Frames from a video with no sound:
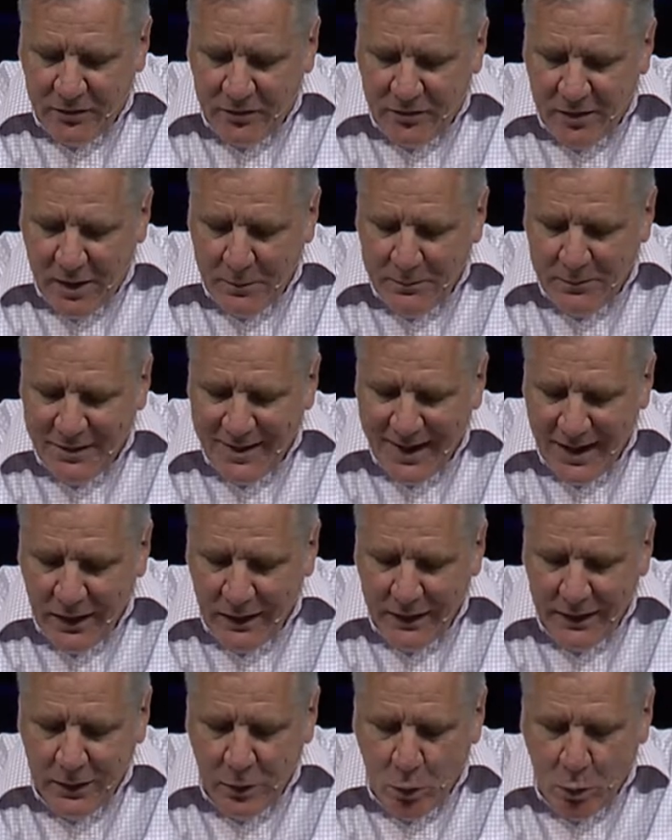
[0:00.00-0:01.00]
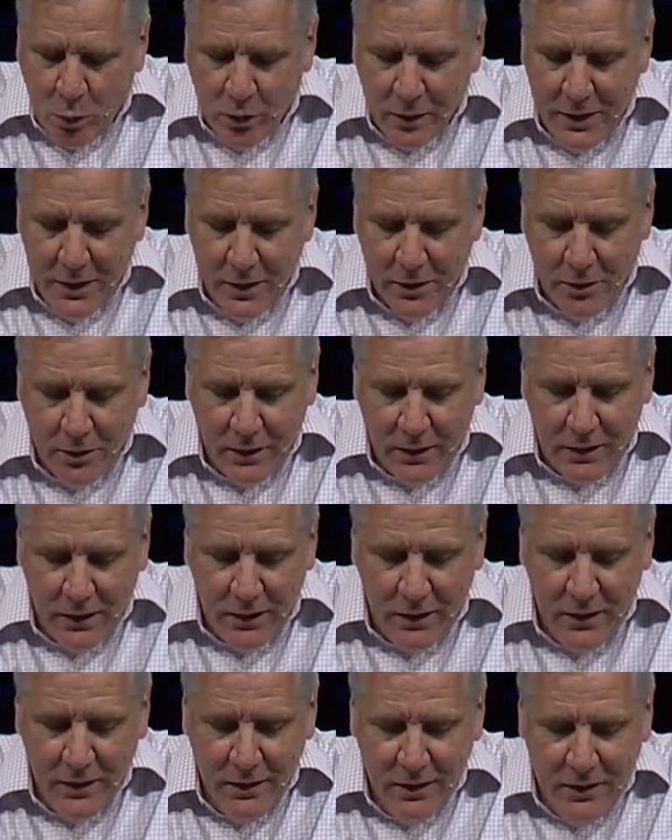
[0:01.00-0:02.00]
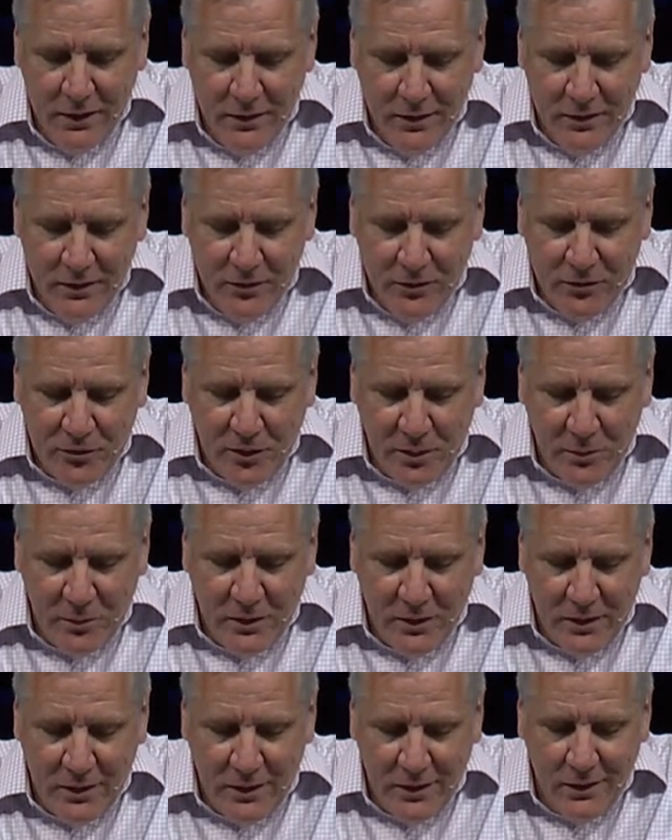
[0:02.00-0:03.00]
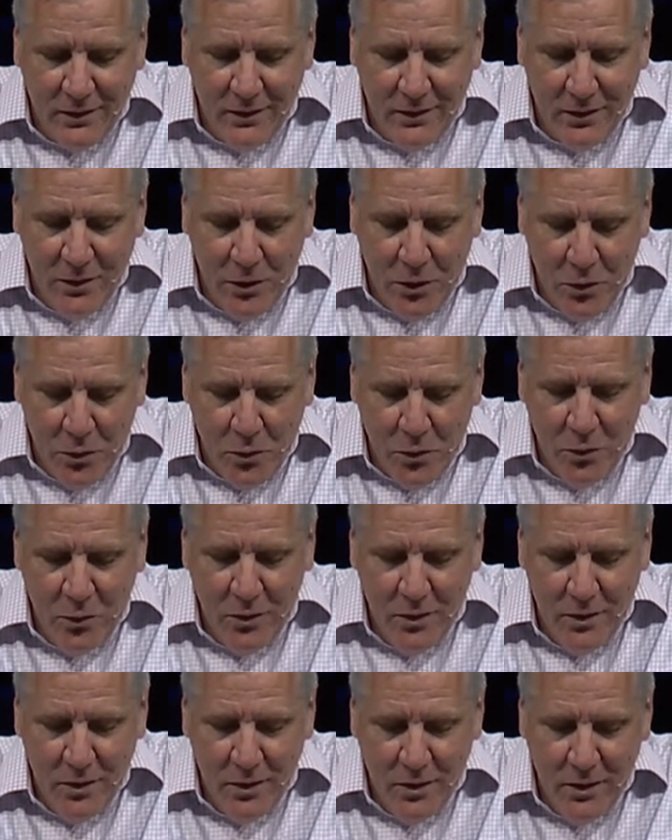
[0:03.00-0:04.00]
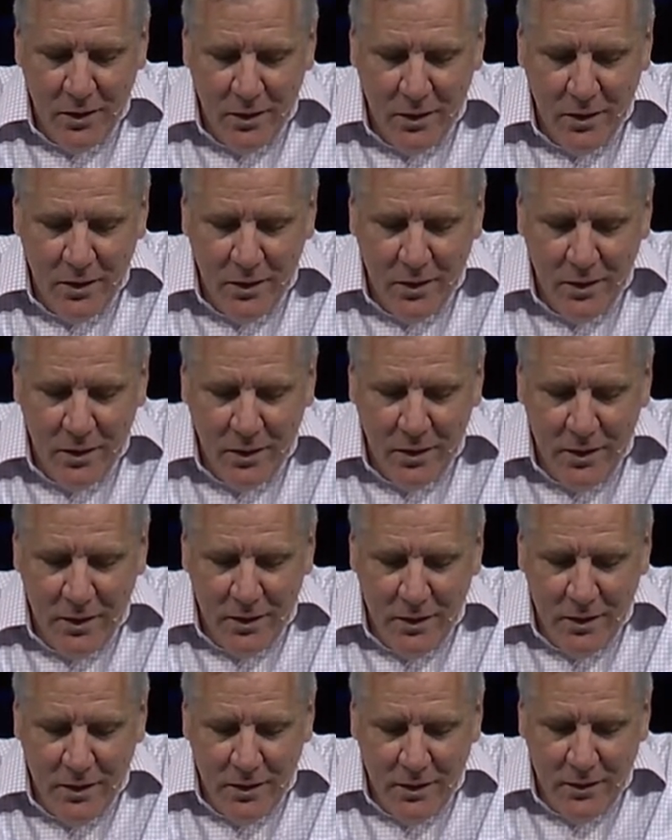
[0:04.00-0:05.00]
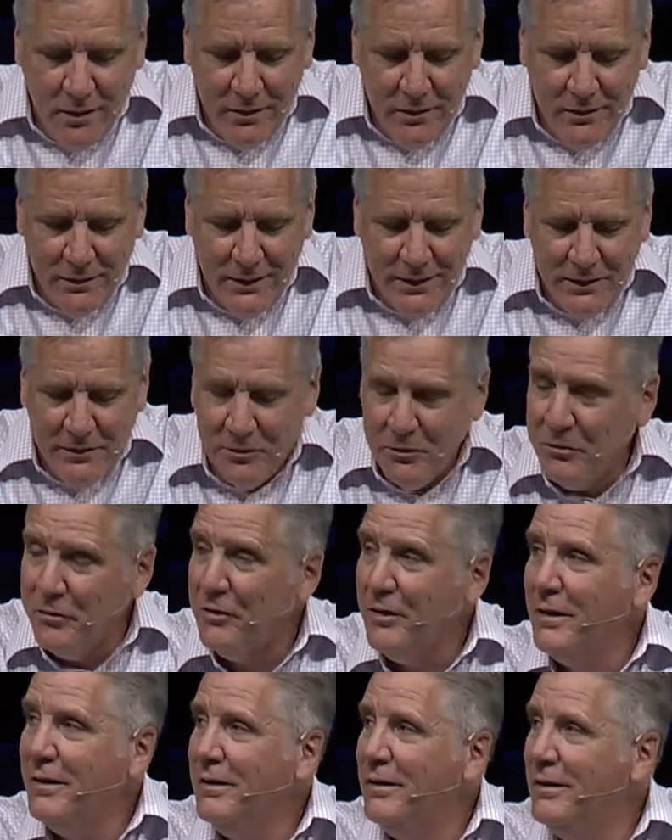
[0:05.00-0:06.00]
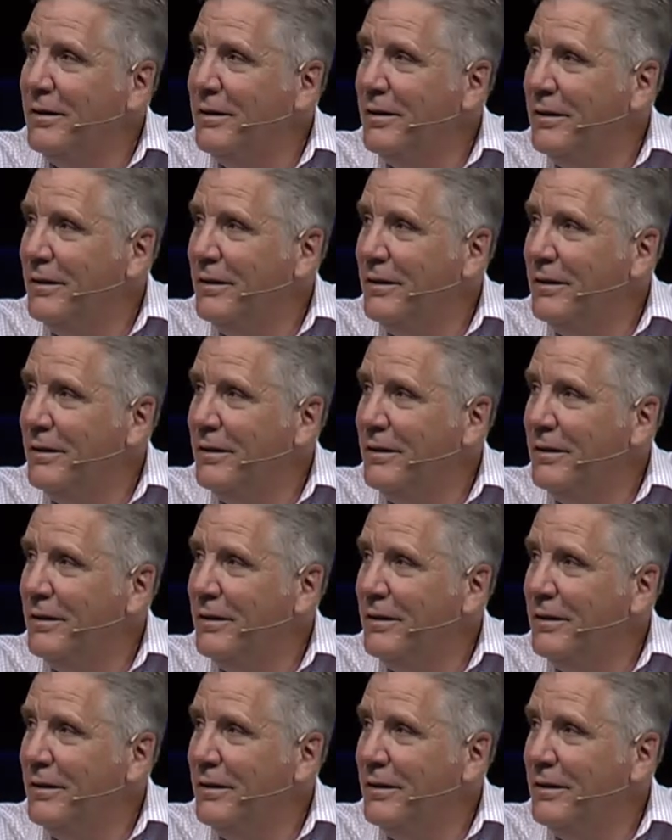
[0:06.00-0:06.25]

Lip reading: except telling or hearing something new. Isn't that interesting?